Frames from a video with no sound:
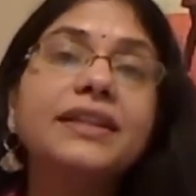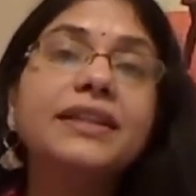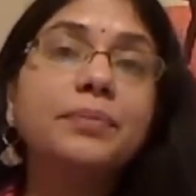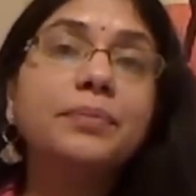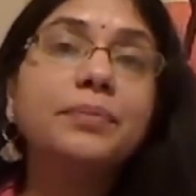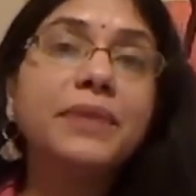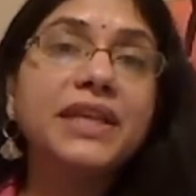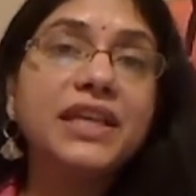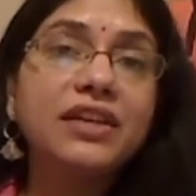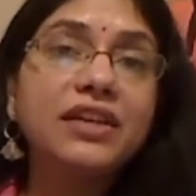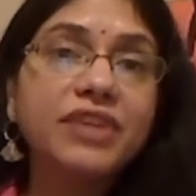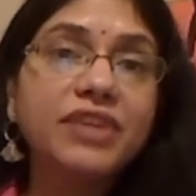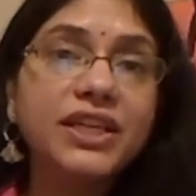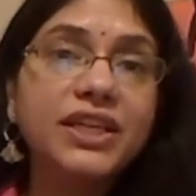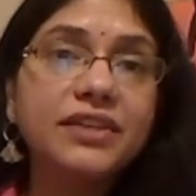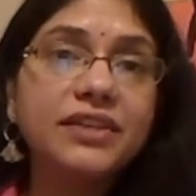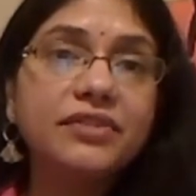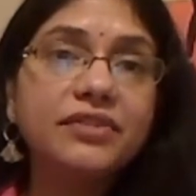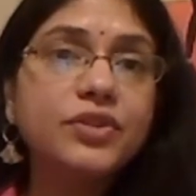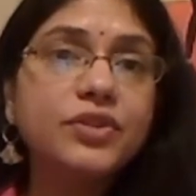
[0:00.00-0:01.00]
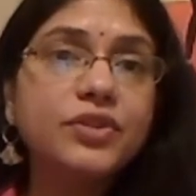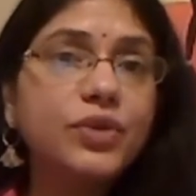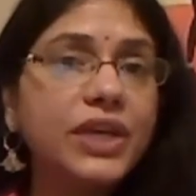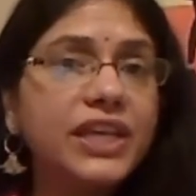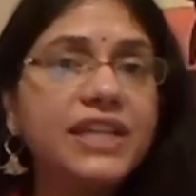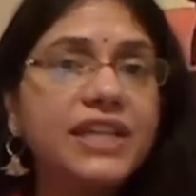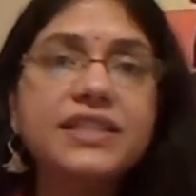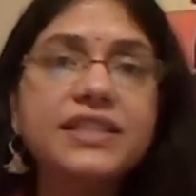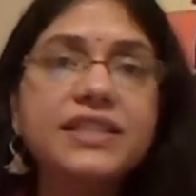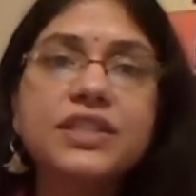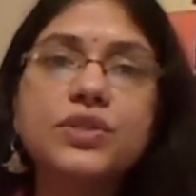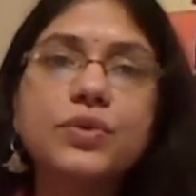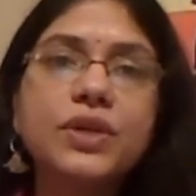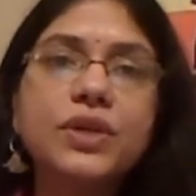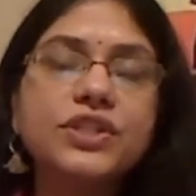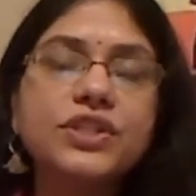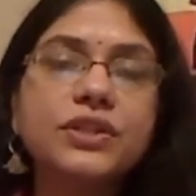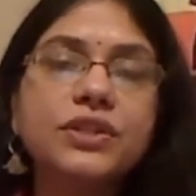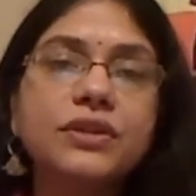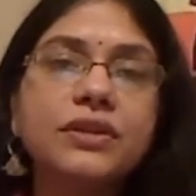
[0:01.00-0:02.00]
the meaning we give to any
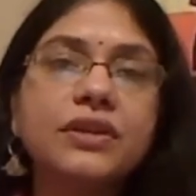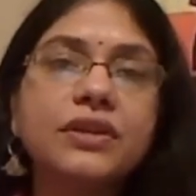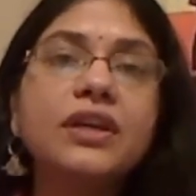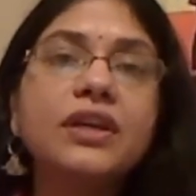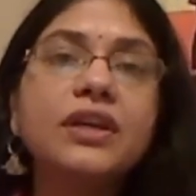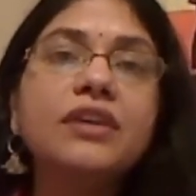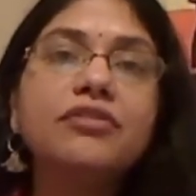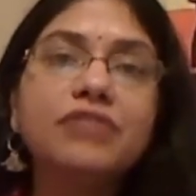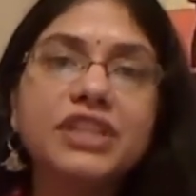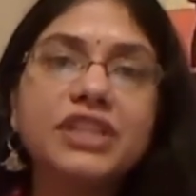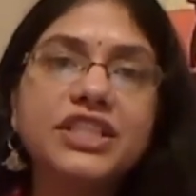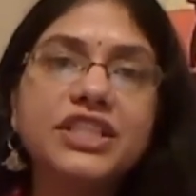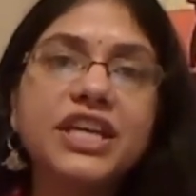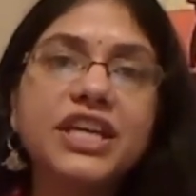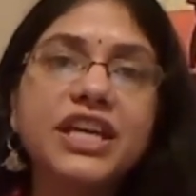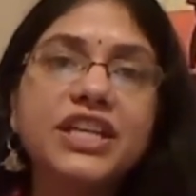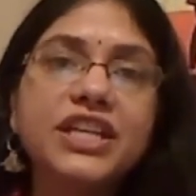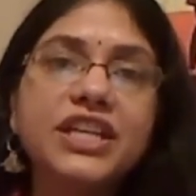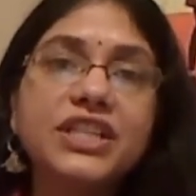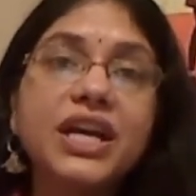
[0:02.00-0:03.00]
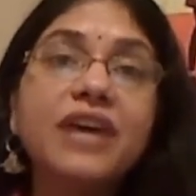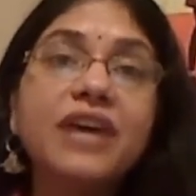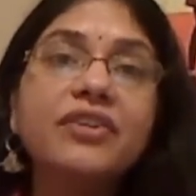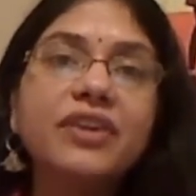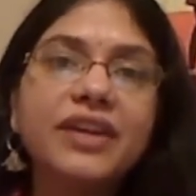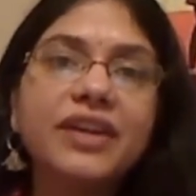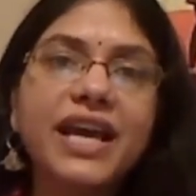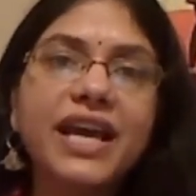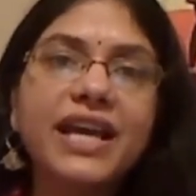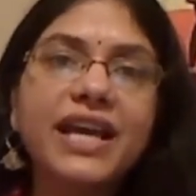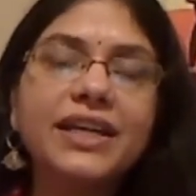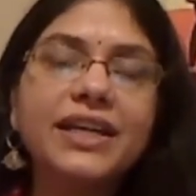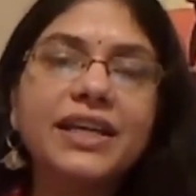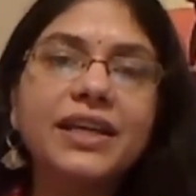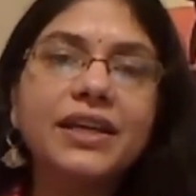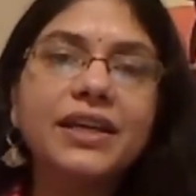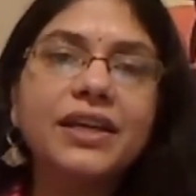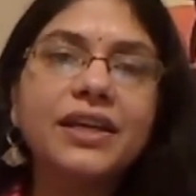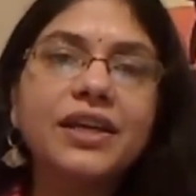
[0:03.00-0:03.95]
situation will change our reality.